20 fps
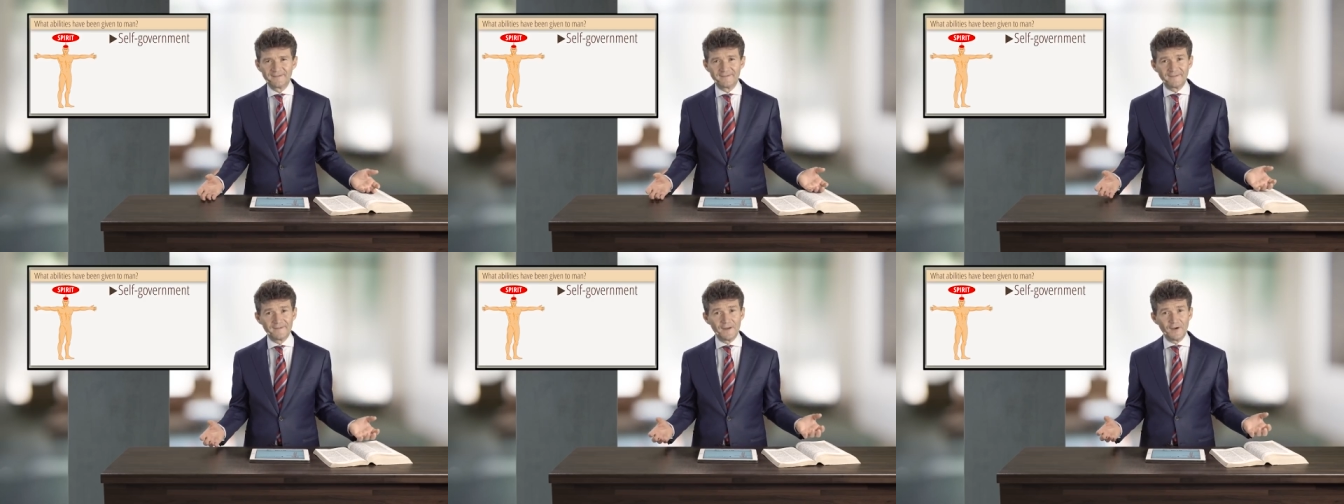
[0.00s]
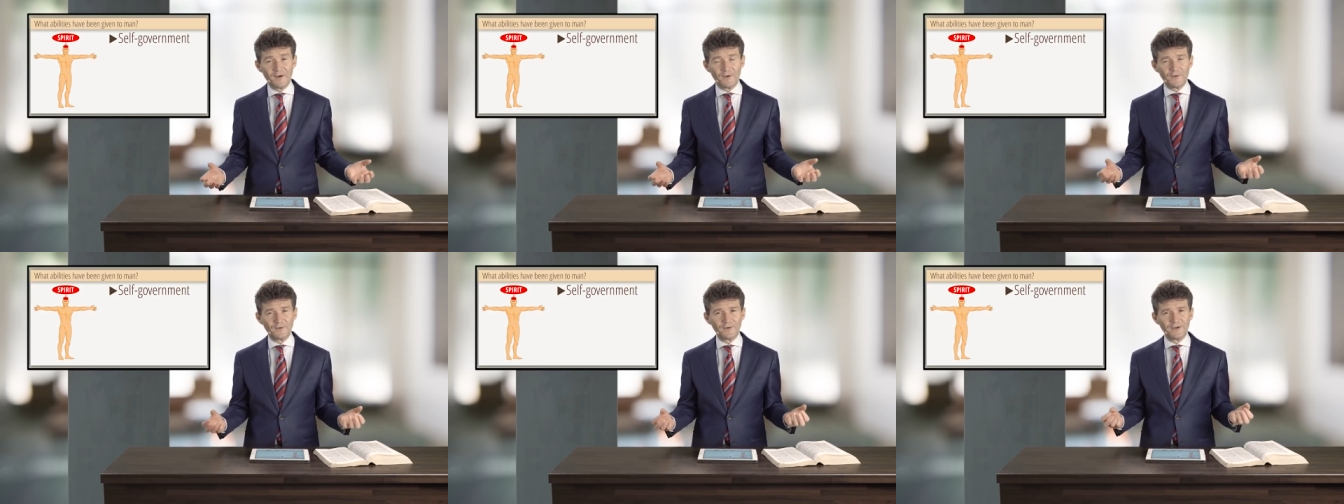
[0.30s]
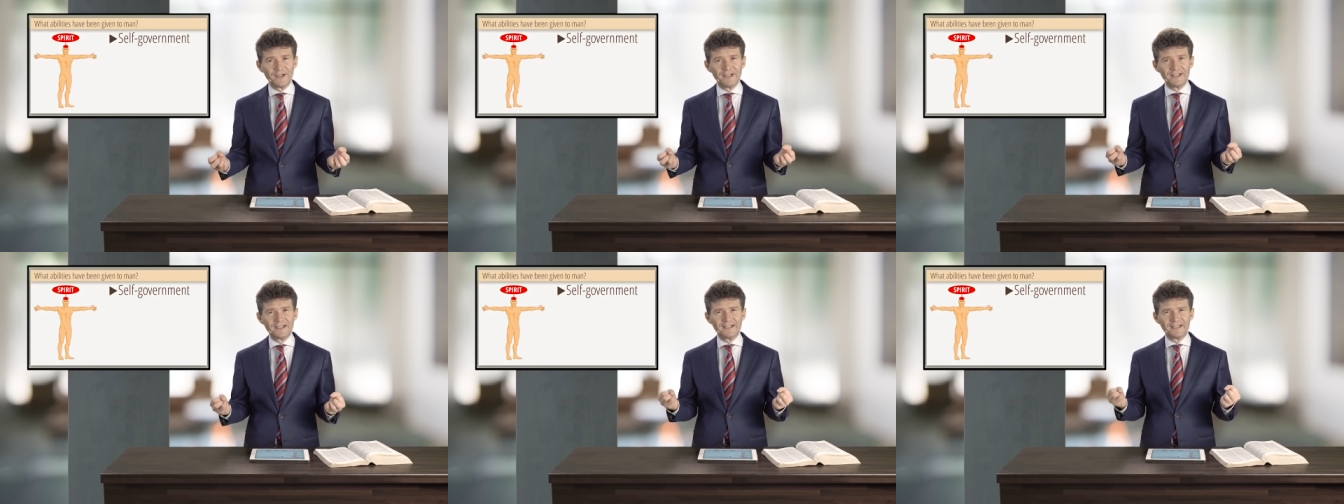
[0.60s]
No,
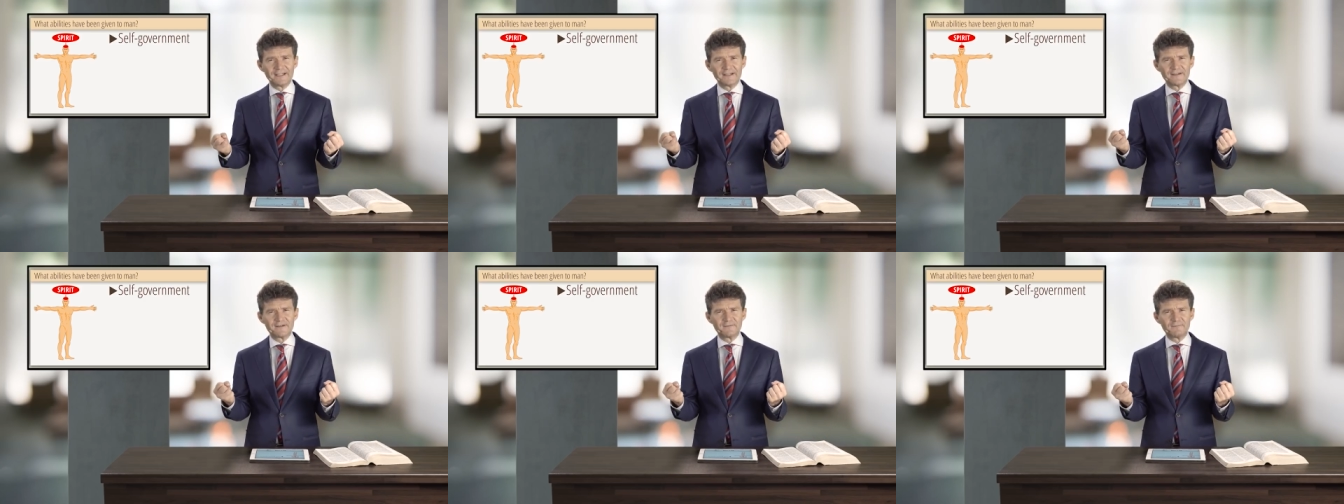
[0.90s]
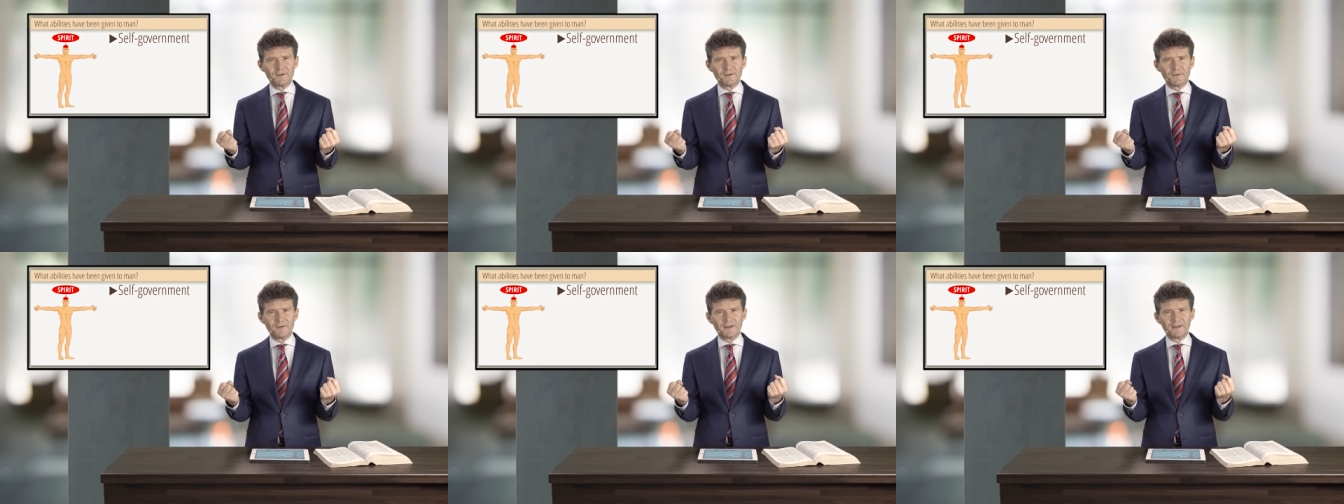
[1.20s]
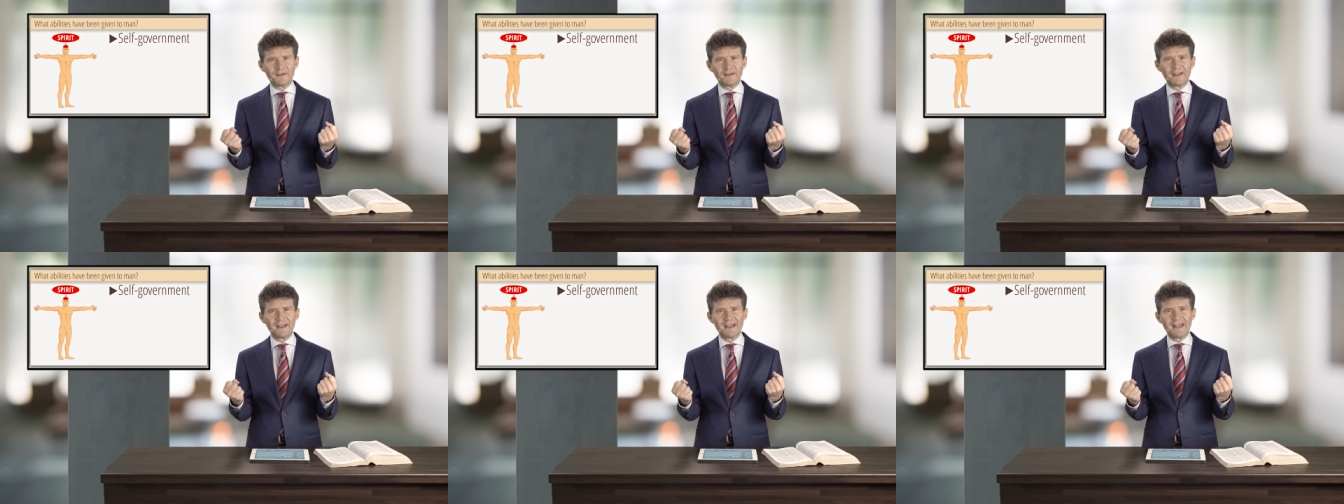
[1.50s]
the
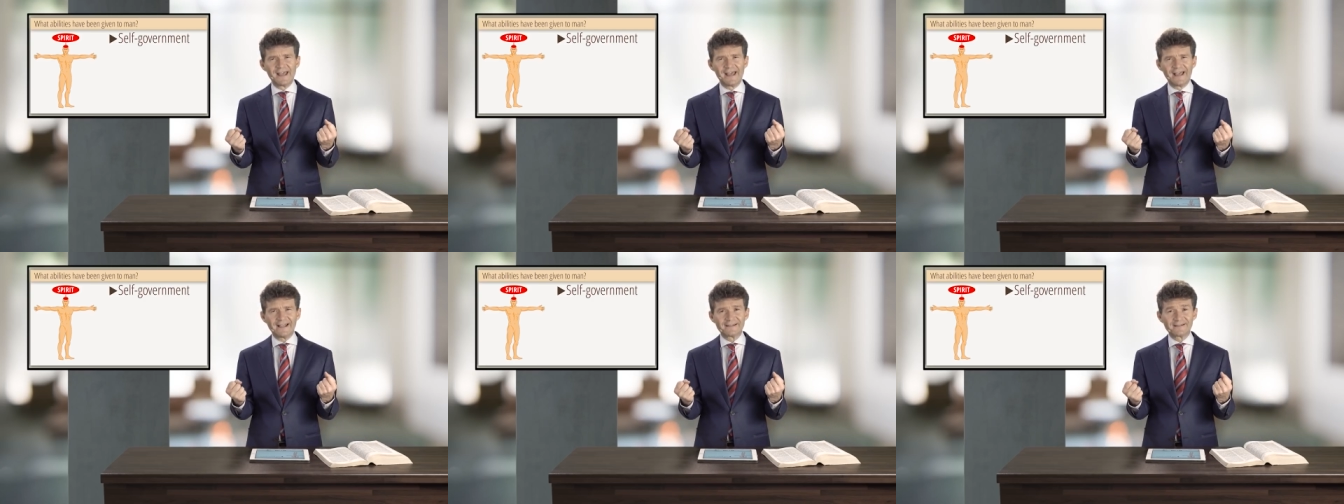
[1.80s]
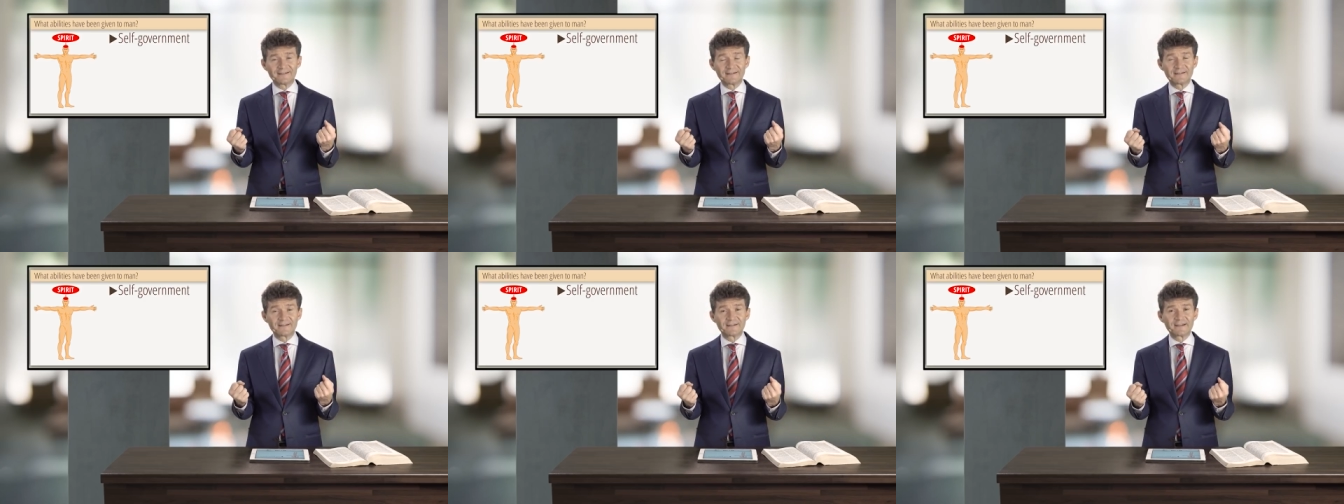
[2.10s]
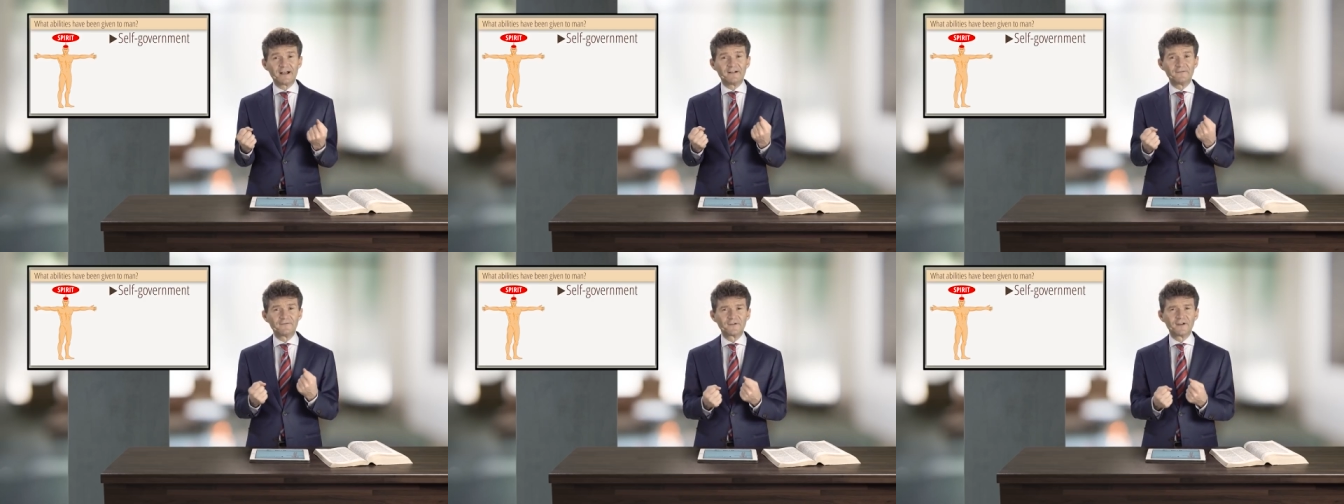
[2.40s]
spirit has
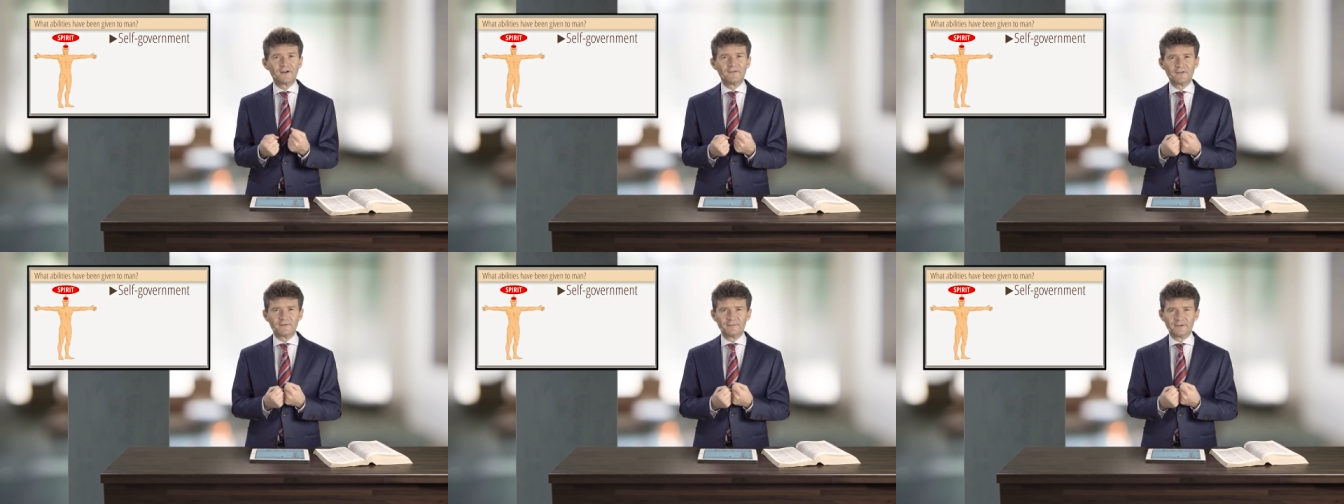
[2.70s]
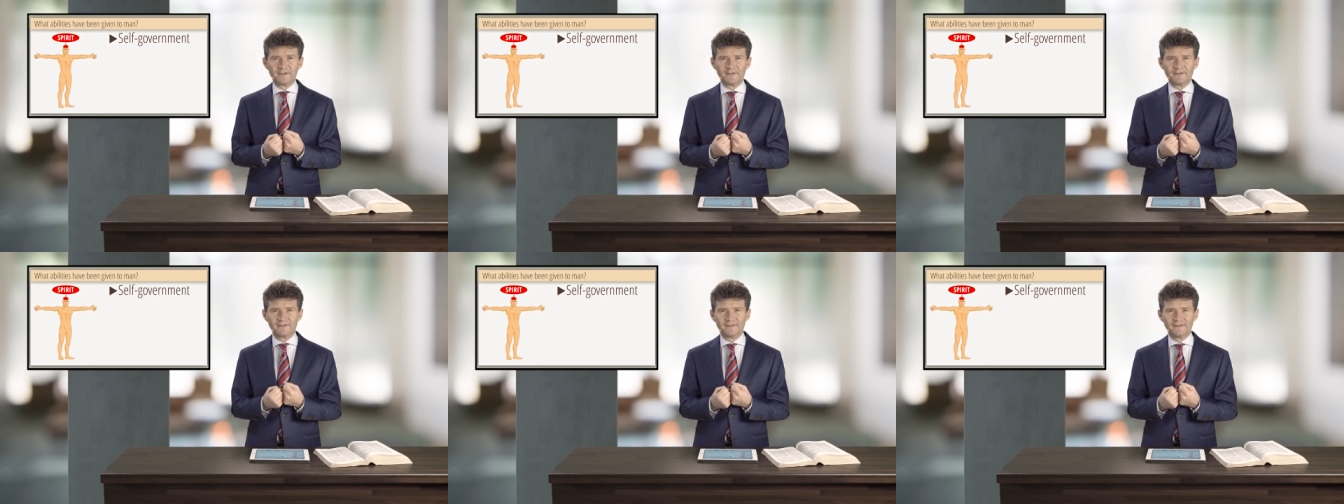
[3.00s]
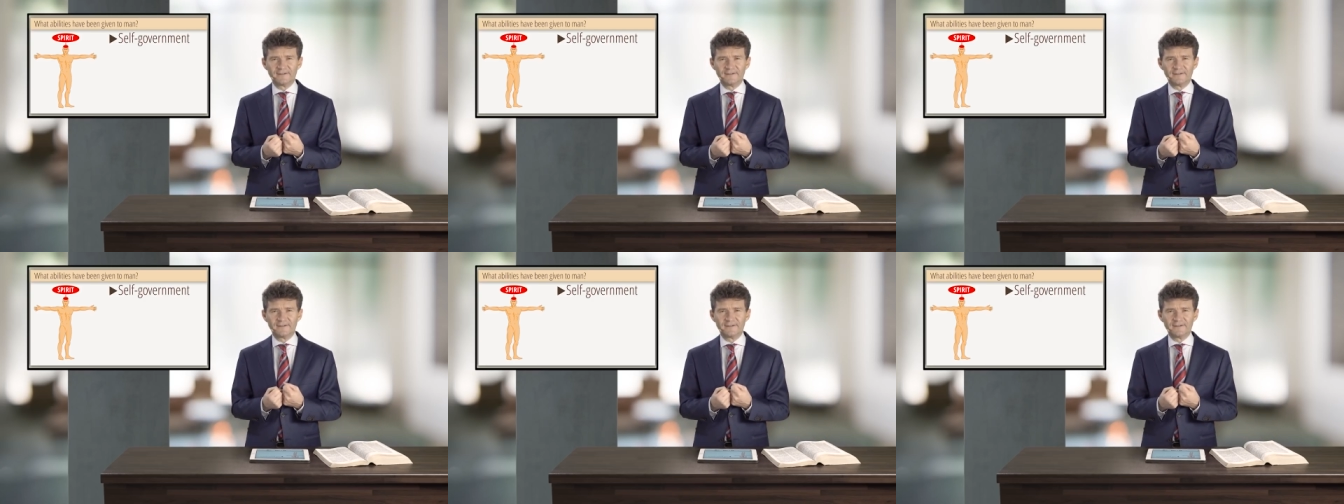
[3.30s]
self-government.